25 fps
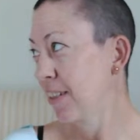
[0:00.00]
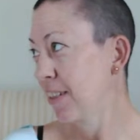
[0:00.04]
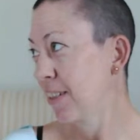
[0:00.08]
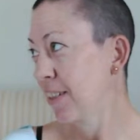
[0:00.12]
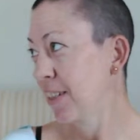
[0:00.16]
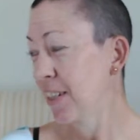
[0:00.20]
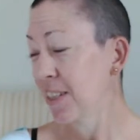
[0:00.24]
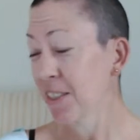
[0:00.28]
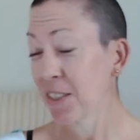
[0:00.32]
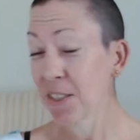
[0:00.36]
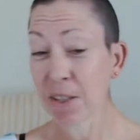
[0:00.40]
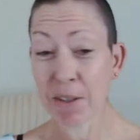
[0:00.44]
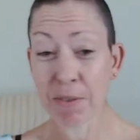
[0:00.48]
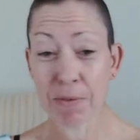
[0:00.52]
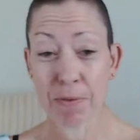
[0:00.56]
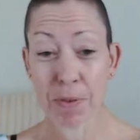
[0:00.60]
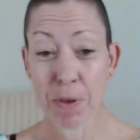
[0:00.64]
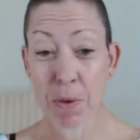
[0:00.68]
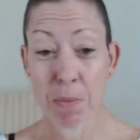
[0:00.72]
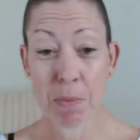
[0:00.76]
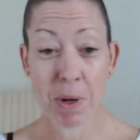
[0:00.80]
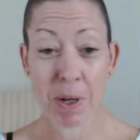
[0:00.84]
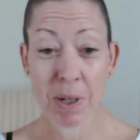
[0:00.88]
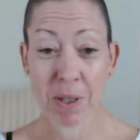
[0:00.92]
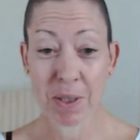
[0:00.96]
Yeah, so a
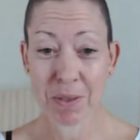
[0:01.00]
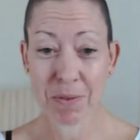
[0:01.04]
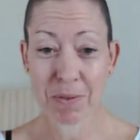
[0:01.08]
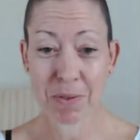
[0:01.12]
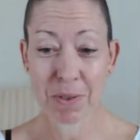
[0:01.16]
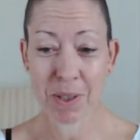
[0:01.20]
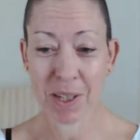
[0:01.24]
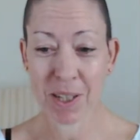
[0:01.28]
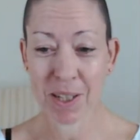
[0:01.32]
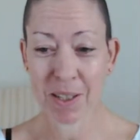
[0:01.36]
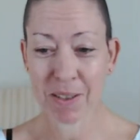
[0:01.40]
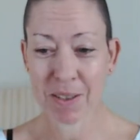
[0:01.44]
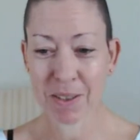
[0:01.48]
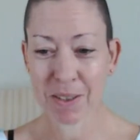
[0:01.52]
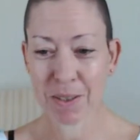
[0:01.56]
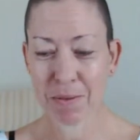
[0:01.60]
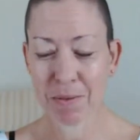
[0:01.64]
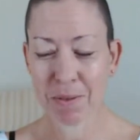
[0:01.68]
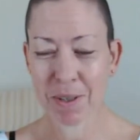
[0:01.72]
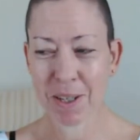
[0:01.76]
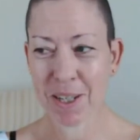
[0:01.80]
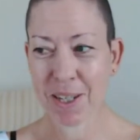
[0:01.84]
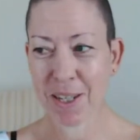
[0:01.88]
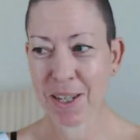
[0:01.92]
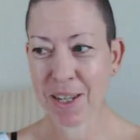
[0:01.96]
few mugs have gone out this
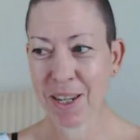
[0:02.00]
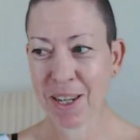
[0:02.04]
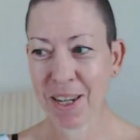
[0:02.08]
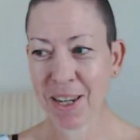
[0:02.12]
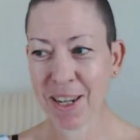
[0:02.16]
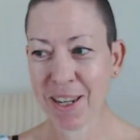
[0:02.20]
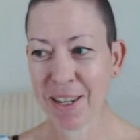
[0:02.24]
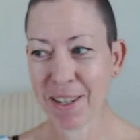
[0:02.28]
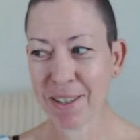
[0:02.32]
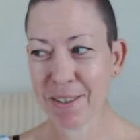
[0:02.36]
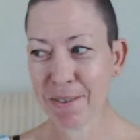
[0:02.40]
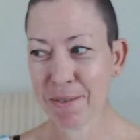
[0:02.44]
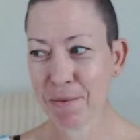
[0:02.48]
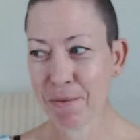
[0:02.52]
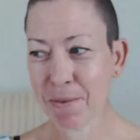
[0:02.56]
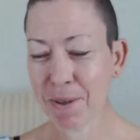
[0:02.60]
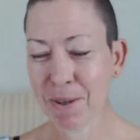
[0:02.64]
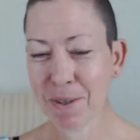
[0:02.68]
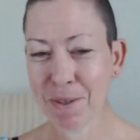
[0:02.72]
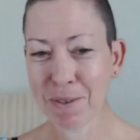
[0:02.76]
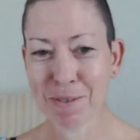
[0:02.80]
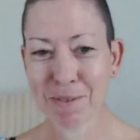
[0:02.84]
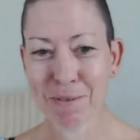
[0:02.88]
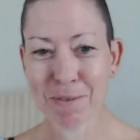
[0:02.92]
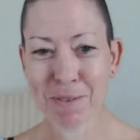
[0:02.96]
week, and
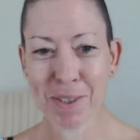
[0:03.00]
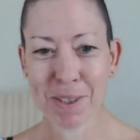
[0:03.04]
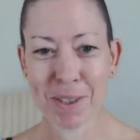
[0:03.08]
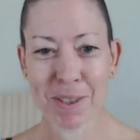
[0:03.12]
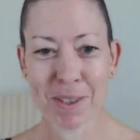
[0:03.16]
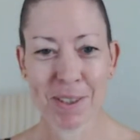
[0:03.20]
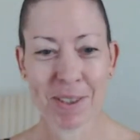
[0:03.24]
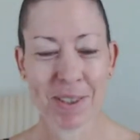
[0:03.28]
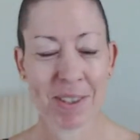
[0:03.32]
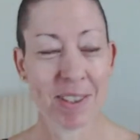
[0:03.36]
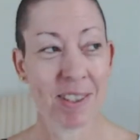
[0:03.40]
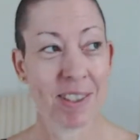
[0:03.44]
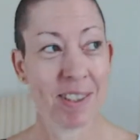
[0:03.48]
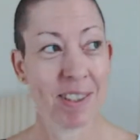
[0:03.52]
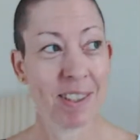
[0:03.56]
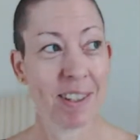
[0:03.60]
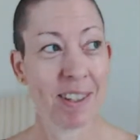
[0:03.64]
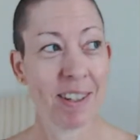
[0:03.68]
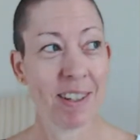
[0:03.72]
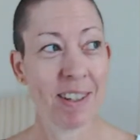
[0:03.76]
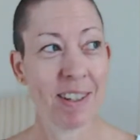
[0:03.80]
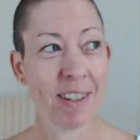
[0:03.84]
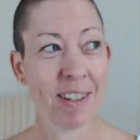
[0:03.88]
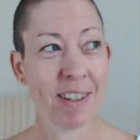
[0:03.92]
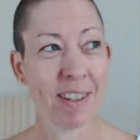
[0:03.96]
one was,
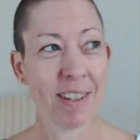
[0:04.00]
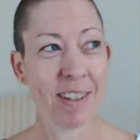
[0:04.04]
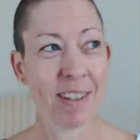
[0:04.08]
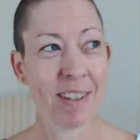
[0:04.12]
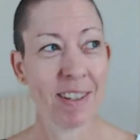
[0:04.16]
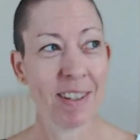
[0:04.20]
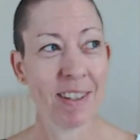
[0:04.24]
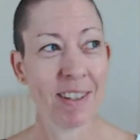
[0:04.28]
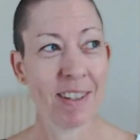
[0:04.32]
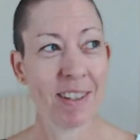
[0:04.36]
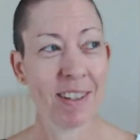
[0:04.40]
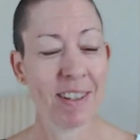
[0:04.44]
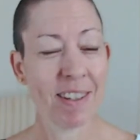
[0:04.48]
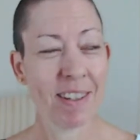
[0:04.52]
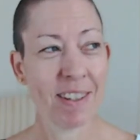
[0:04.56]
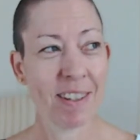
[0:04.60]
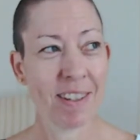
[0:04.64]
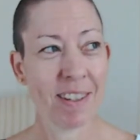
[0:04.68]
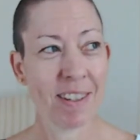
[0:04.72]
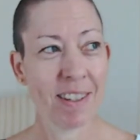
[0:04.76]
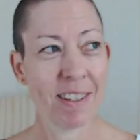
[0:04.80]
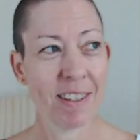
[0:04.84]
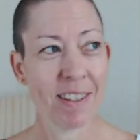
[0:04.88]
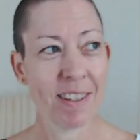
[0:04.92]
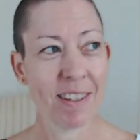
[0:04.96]
I
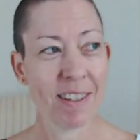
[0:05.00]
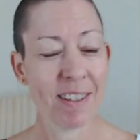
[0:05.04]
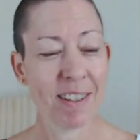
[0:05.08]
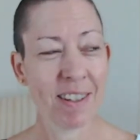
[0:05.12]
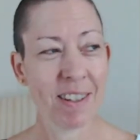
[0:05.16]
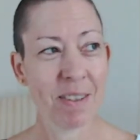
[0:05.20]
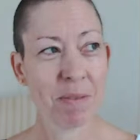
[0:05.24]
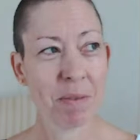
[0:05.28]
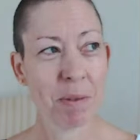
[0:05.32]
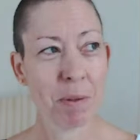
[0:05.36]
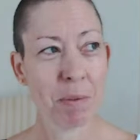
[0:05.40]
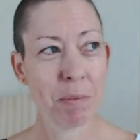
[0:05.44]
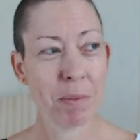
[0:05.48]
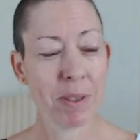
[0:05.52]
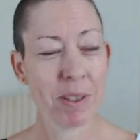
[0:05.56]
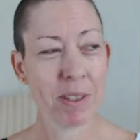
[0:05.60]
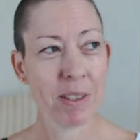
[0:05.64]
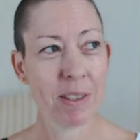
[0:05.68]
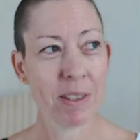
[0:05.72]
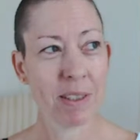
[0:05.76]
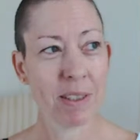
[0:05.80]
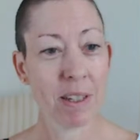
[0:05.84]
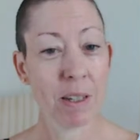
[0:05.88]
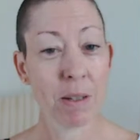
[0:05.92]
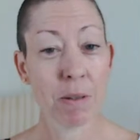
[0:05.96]
can't remember
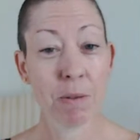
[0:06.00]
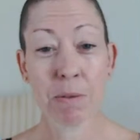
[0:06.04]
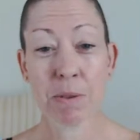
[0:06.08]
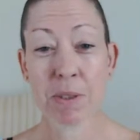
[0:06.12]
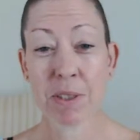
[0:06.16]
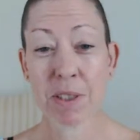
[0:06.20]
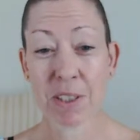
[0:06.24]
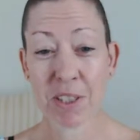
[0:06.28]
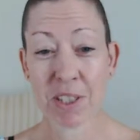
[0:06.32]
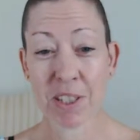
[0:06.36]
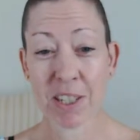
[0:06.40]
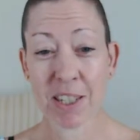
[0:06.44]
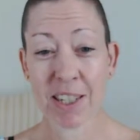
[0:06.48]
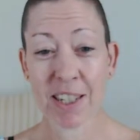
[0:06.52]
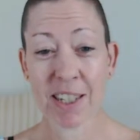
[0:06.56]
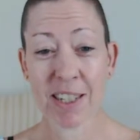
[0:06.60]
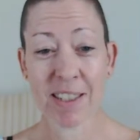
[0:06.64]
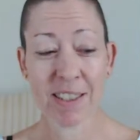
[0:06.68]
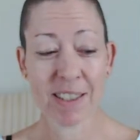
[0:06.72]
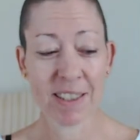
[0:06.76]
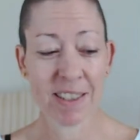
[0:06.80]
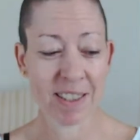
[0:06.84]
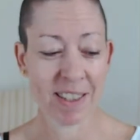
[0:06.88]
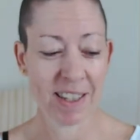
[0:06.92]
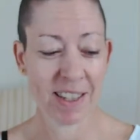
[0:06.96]
the, oh, it was the
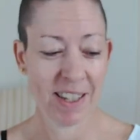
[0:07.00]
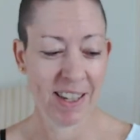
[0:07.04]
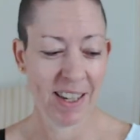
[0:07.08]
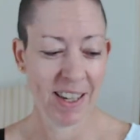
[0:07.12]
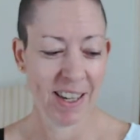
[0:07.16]
chickens.